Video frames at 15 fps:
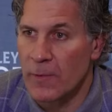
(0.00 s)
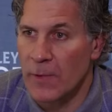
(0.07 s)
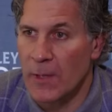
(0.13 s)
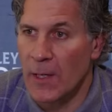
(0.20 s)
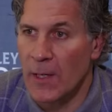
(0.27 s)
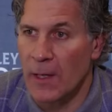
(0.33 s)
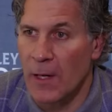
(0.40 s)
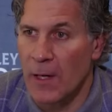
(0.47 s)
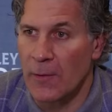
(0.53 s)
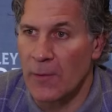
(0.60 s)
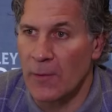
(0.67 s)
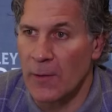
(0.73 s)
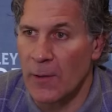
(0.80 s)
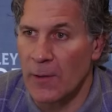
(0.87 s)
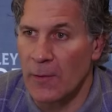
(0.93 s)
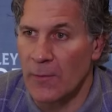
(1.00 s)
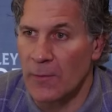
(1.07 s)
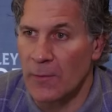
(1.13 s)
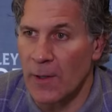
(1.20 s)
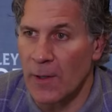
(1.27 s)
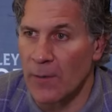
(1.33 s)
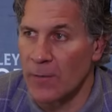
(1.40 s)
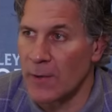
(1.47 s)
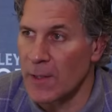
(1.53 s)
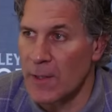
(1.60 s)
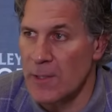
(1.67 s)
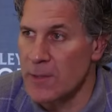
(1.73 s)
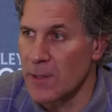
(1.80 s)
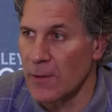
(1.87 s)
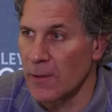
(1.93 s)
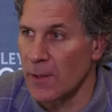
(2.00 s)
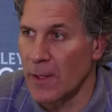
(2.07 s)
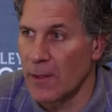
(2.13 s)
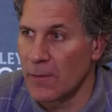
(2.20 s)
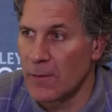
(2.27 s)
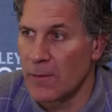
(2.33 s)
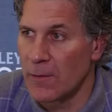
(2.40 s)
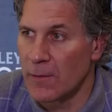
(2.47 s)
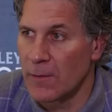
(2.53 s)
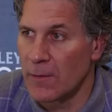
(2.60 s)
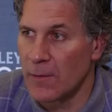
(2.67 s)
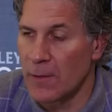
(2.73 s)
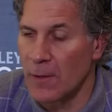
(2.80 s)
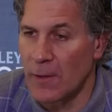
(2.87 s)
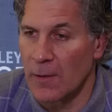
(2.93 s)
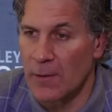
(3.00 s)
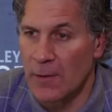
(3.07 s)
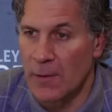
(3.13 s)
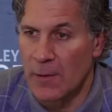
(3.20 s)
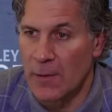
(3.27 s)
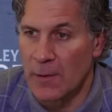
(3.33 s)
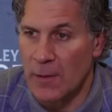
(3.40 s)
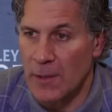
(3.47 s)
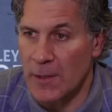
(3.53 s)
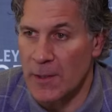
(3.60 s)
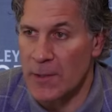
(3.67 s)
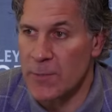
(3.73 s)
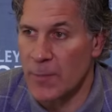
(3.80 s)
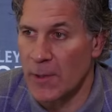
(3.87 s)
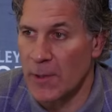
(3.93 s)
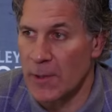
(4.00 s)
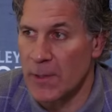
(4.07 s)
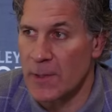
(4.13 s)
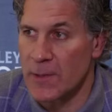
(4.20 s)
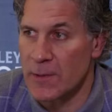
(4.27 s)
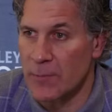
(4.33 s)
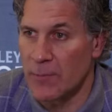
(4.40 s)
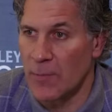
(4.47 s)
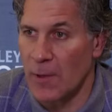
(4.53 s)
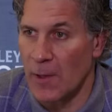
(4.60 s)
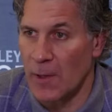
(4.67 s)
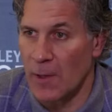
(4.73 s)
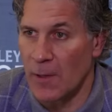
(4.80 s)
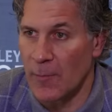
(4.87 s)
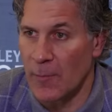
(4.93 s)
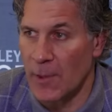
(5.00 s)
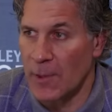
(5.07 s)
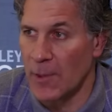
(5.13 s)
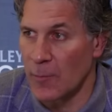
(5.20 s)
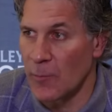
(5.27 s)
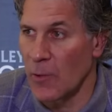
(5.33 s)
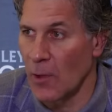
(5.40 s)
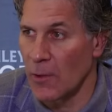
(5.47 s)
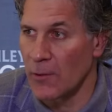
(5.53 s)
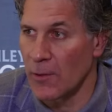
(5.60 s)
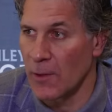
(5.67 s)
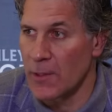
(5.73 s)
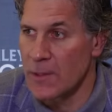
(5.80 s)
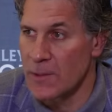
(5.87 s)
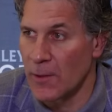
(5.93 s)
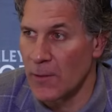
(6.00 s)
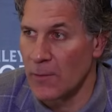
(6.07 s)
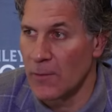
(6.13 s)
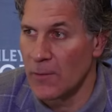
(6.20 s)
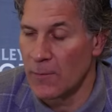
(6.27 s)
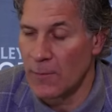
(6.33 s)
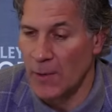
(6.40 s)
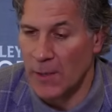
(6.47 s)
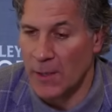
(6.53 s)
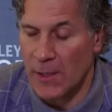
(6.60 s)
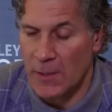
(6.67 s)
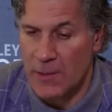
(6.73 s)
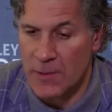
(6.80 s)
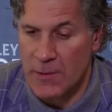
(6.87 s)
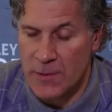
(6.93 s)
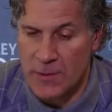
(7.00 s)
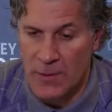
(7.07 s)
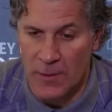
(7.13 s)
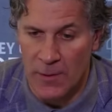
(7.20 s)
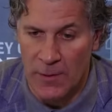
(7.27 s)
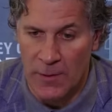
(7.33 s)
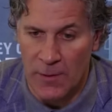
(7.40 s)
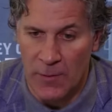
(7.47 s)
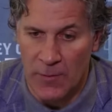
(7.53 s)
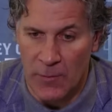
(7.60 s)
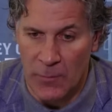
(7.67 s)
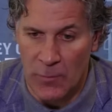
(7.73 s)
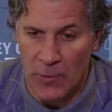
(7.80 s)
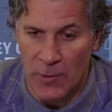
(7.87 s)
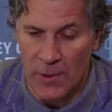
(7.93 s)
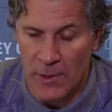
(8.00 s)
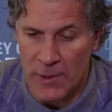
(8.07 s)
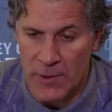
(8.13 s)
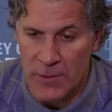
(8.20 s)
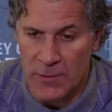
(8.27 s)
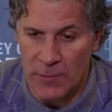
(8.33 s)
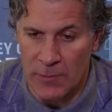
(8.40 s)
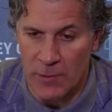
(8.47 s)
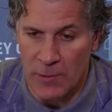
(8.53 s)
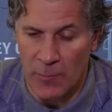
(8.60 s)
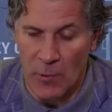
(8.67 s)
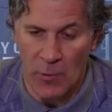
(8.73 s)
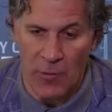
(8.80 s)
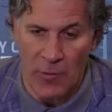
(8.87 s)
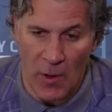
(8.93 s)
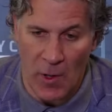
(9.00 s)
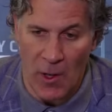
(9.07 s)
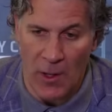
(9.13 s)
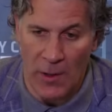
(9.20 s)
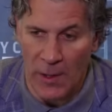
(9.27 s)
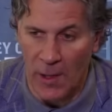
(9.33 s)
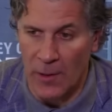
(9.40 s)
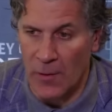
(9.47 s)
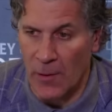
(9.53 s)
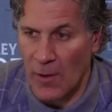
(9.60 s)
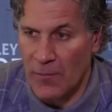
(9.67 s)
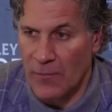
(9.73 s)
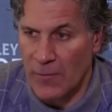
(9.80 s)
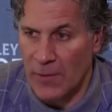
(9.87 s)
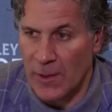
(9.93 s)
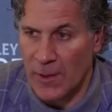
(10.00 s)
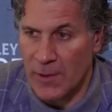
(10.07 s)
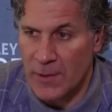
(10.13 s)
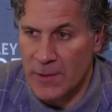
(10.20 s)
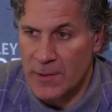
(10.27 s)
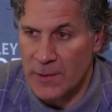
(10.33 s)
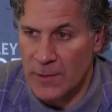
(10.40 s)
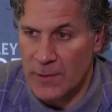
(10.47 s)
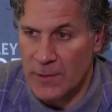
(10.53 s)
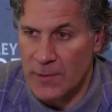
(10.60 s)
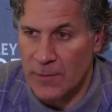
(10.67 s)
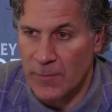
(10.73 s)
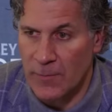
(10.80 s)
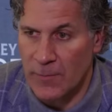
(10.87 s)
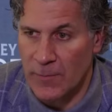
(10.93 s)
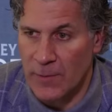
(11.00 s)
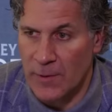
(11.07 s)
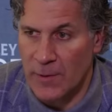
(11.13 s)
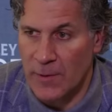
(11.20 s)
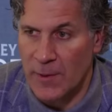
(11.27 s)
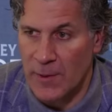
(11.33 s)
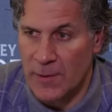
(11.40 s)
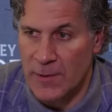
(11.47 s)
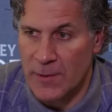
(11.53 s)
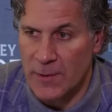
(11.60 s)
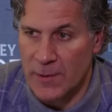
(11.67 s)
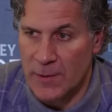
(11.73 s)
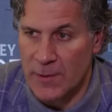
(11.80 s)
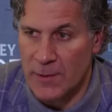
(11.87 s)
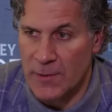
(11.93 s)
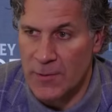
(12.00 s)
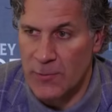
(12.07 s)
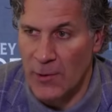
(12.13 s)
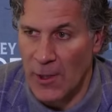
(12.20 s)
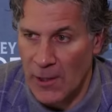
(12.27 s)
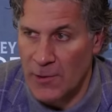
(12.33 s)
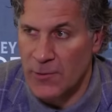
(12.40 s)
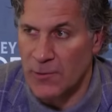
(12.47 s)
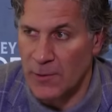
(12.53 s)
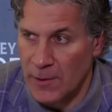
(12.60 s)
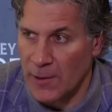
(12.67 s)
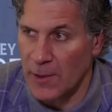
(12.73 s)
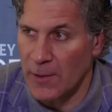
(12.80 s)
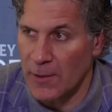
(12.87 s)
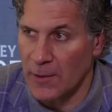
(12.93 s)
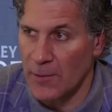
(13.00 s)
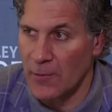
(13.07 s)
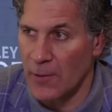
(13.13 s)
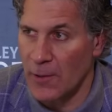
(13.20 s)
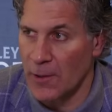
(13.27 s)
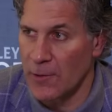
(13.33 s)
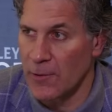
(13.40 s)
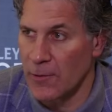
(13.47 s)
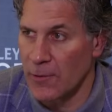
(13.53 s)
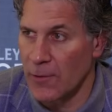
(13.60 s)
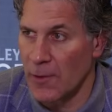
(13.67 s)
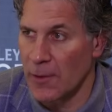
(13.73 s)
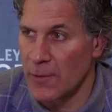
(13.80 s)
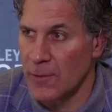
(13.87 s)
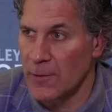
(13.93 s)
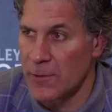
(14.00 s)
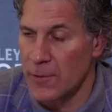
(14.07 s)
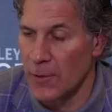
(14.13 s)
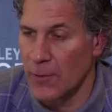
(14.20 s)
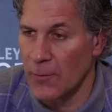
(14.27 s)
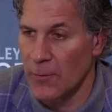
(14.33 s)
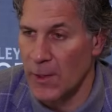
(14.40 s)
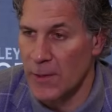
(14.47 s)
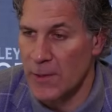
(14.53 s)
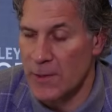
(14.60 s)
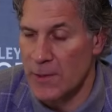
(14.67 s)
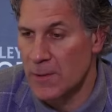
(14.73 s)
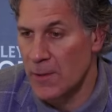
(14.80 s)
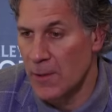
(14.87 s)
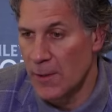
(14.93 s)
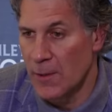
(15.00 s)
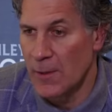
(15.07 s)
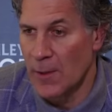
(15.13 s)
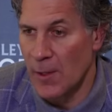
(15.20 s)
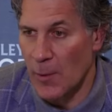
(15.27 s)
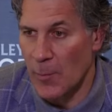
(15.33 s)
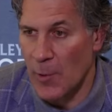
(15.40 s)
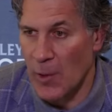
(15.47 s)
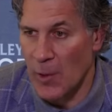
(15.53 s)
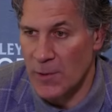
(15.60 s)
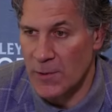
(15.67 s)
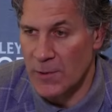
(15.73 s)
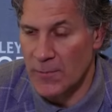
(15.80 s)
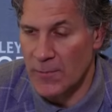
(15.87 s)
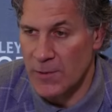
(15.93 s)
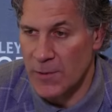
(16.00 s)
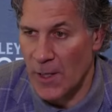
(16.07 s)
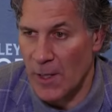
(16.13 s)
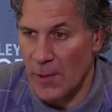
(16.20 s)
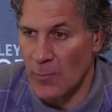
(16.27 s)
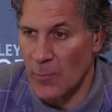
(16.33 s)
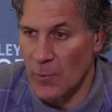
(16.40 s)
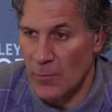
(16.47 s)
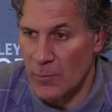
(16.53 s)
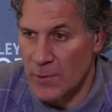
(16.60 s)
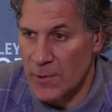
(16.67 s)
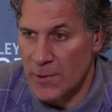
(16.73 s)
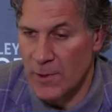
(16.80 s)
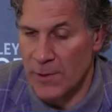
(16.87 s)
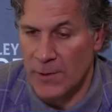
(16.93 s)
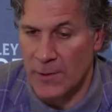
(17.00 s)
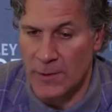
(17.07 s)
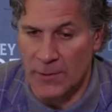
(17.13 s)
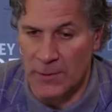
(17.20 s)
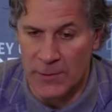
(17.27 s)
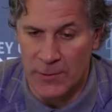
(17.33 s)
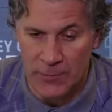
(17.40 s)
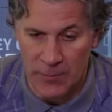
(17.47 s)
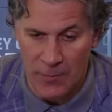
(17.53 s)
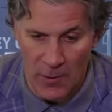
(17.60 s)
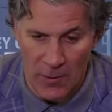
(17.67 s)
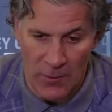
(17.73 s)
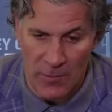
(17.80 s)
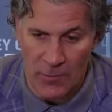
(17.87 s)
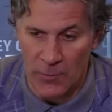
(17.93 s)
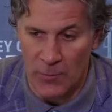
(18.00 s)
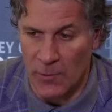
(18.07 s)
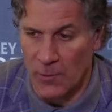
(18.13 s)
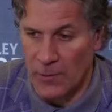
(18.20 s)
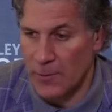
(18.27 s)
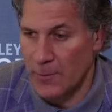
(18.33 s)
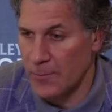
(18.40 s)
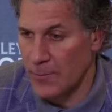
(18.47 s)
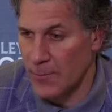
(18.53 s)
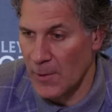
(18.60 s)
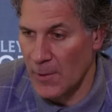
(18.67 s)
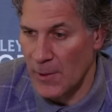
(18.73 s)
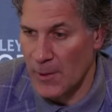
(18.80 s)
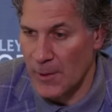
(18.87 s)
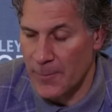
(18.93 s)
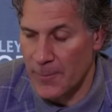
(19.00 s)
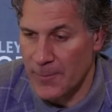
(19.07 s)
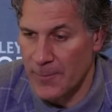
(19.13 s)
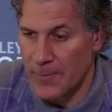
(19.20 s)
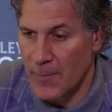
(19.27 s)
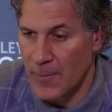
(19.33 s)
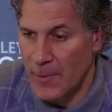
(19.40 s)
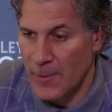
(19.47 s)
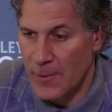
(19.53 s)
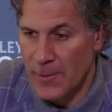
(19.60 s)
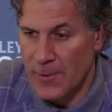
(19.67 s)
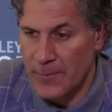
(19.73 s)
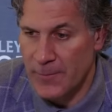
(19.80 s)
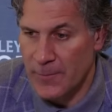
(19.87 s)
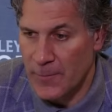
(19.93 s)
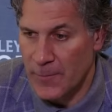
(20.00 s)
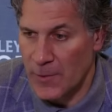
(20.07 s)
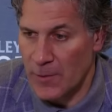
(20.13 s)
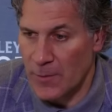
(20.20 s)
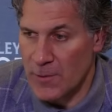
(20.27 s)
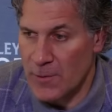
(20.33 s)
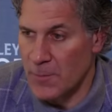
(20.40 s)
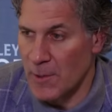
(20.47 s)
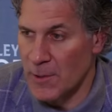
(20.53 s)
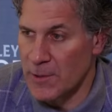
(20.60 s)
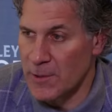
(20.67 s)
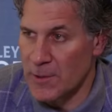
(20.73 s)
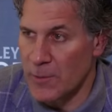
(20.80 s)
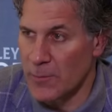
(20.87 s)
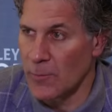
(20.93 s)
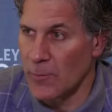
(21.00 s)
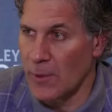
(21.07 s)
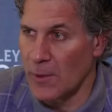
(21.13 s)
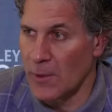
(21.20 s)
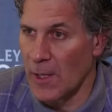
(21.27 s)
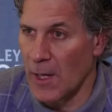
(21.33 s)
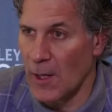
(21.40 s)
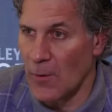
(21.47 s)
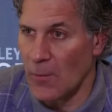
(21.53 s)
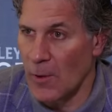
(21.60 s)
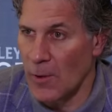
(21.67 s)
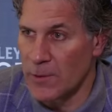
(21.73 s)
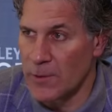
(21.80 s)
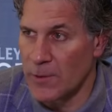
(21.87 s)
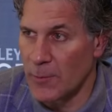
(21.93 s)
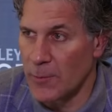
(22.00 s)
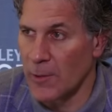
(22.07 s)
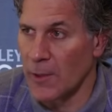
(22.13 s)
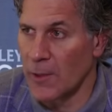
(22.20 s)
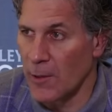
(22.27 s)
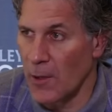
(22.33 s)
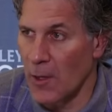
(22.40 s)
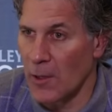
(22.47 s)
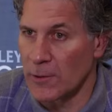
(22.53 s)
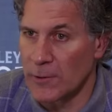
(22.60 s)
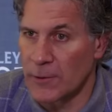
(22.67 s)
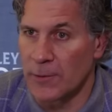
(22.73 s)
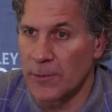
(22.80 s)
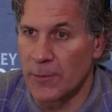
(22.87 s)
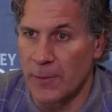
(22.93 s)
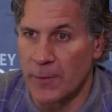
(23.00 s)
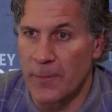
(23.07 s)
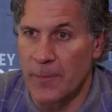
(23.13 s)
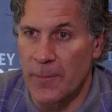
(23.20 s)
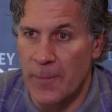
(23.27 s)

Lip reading: Yeah. I don't think he's there yet. Yeah. He is making progress, though. Like the work he's doing both on and off the ice, is the intensity is gradually getting greater and greater. So that's a positive sign. More resistance, harder work, as much as it will allow while still being cautious. Yeah.